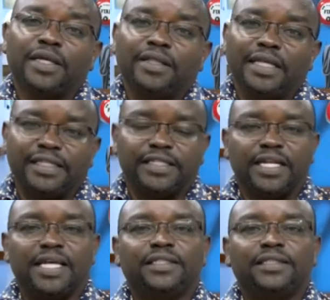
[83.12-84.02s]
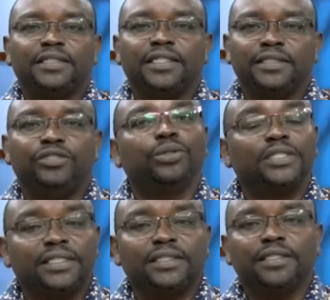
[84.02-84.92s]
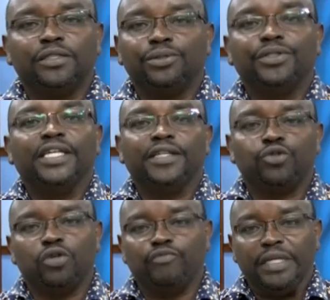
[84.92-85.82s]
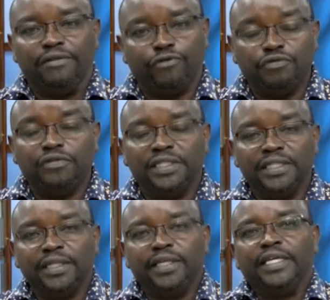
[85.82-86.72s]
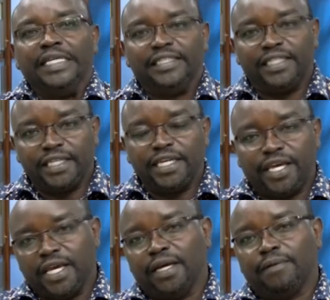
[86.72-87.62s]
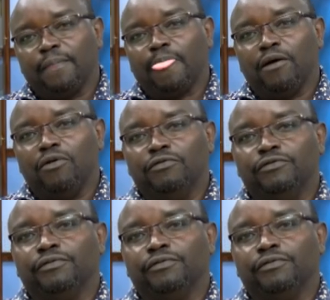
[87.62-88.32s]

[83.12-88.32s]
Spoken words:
that is the nurses and doctors and all the others who have been involved in taking care of